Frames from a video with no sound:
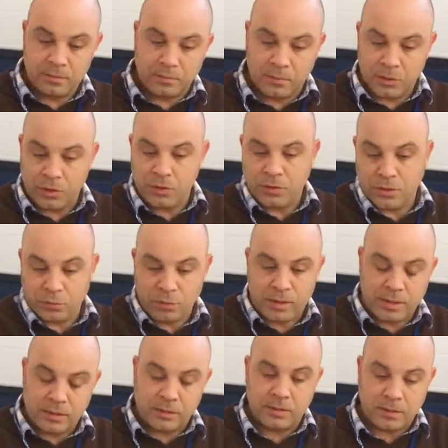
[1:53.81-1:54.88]
we're using
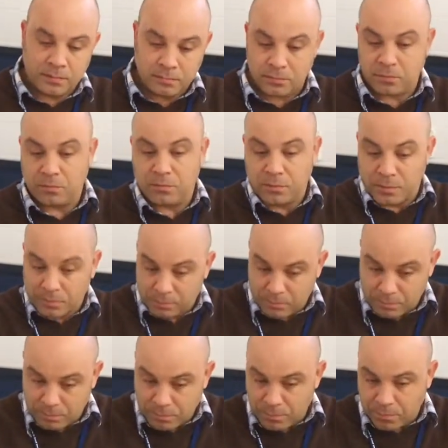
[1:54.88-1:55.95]
waste
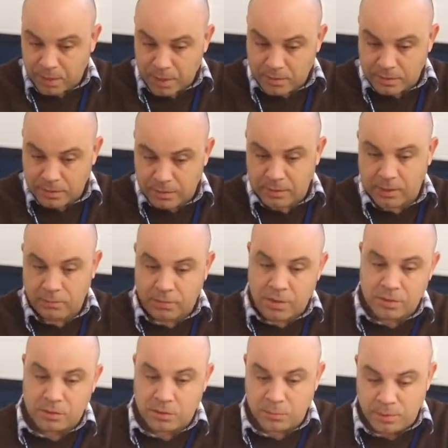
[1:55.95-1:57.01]
catalytic
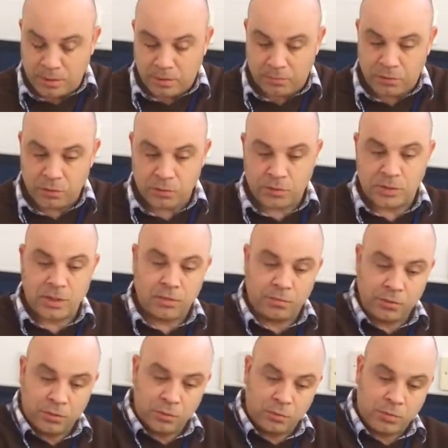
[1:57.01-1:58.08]
converters to make a fuel cell,
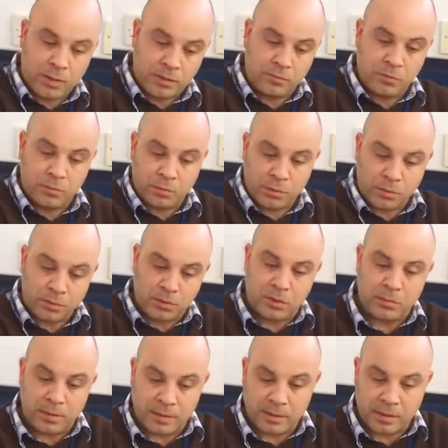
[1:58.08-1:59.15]
we use waste food products
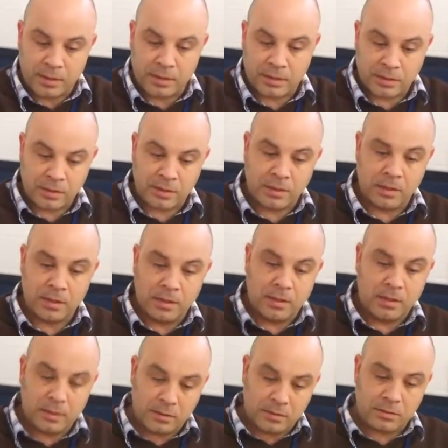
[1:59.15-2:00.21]
to make the hydrogen.
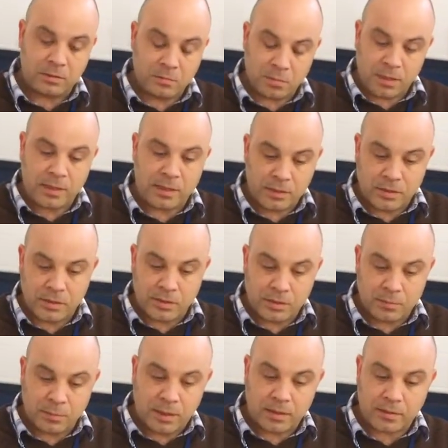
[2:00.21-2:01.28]
It's done by
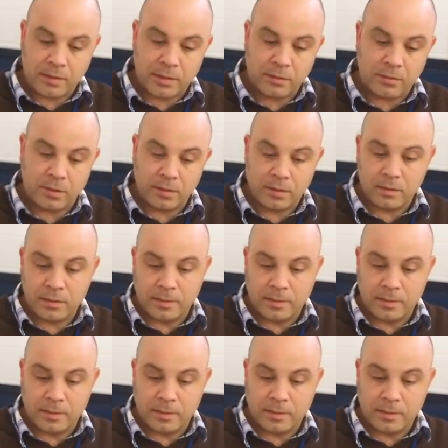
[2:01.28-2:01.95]
engineered bacteria.